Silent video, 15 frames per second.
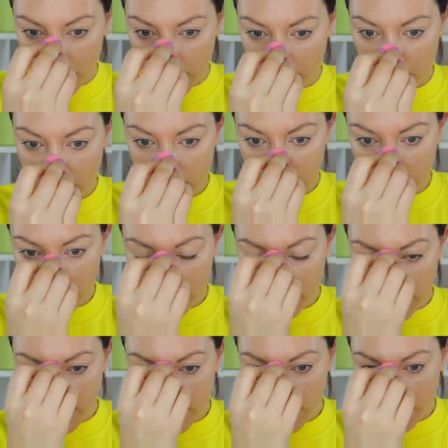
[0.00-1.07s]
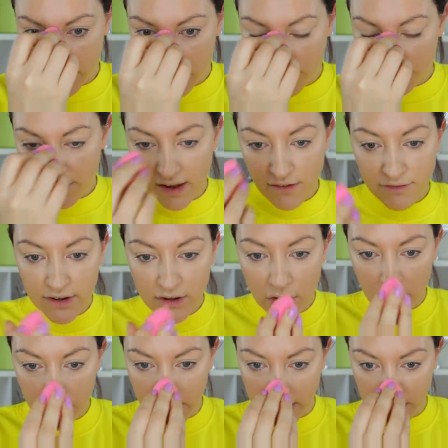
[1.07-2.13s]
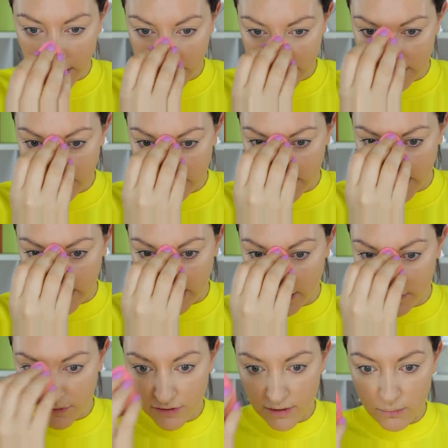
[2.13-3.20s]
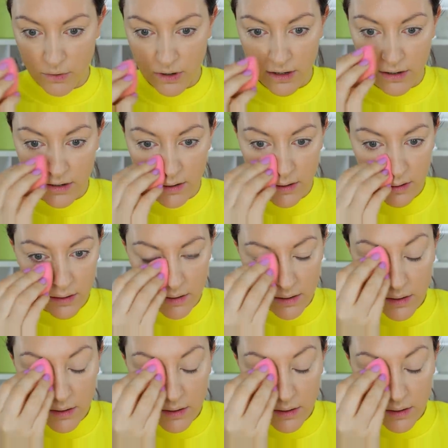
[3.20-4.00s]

Like, when I see, for every comment I see of someone